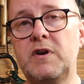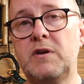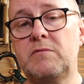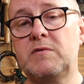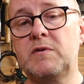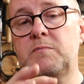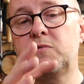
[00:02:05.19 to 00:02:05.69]
it
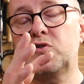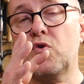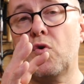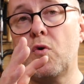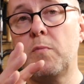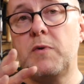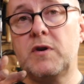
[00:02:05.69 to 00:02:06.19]
would
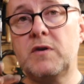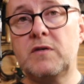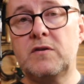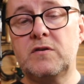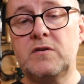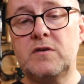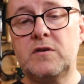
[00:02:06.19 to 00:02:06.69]
absorb
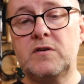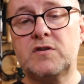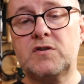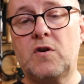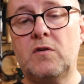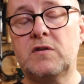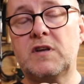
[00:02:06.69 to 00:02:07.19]
the
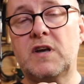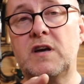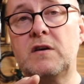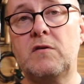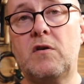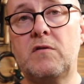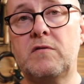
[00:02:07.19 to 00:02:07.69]

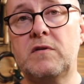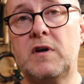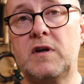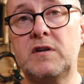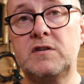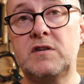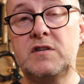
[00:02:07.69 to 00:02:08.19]
solder
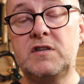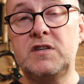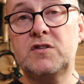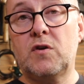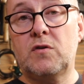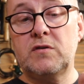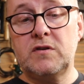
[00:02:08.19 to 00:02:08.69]
and to
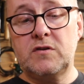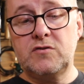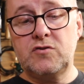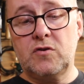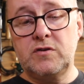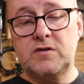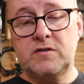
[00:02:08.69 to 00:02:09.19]
desolder a
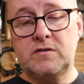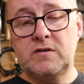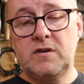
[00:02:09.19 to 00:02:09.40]
joint.